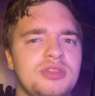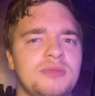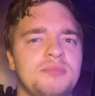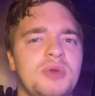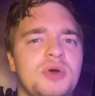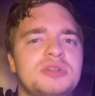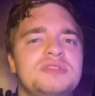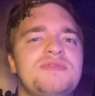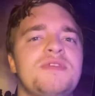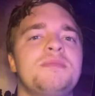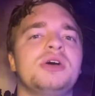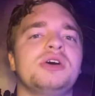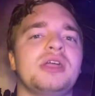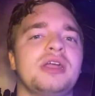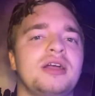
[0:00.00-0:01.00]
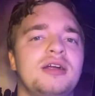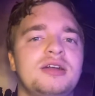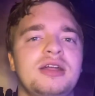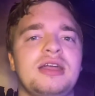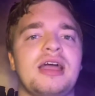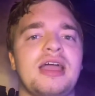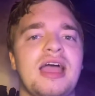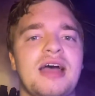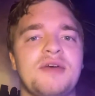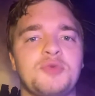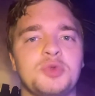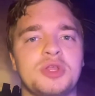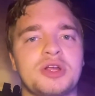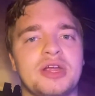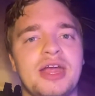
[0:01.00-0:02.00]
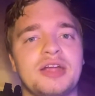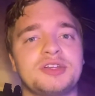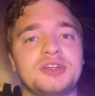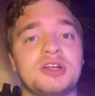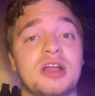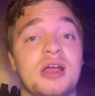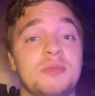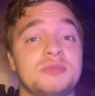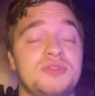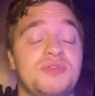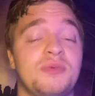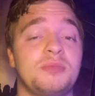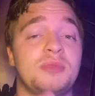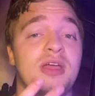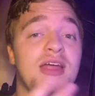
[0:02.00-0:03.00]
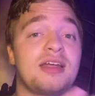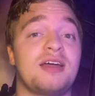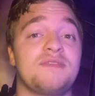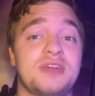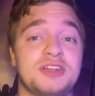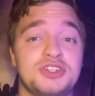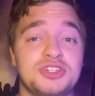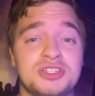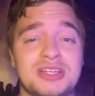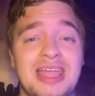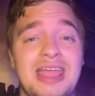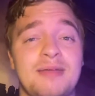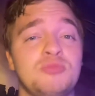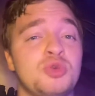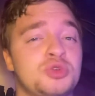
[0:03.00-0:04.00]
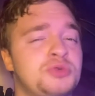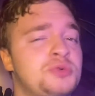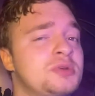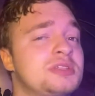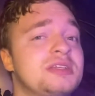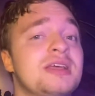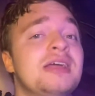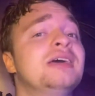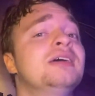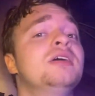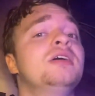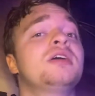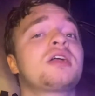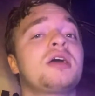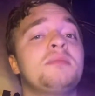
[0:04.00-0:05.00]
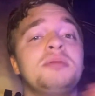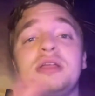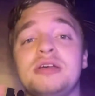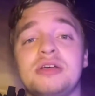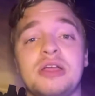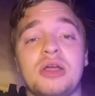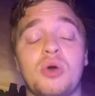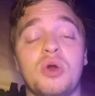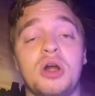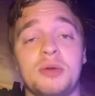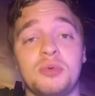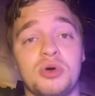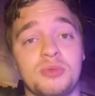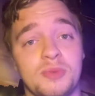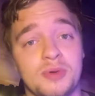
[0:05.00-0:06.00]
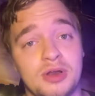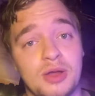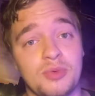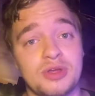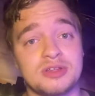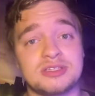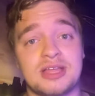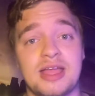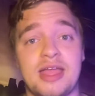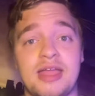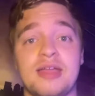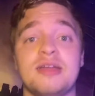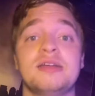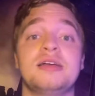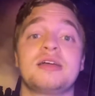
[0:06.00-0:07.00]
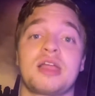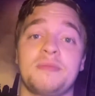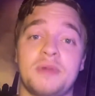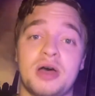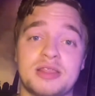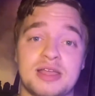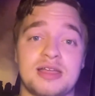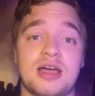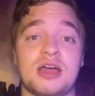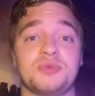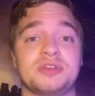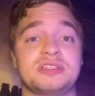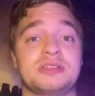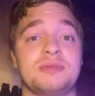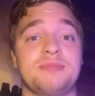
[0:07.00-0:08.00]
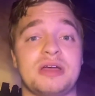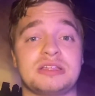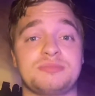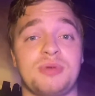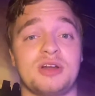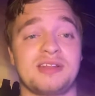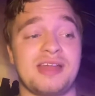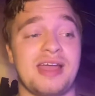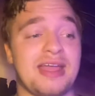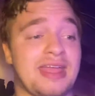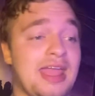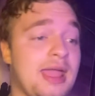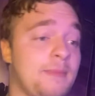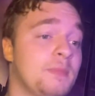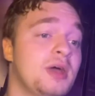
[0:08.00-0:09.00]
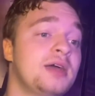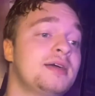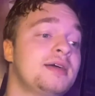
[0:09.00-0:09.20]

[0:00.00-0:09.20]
The most familiarity I have with their character comes from the Avengers game, which was completely horrible. But I will say Kamala Khan was the best part of that game.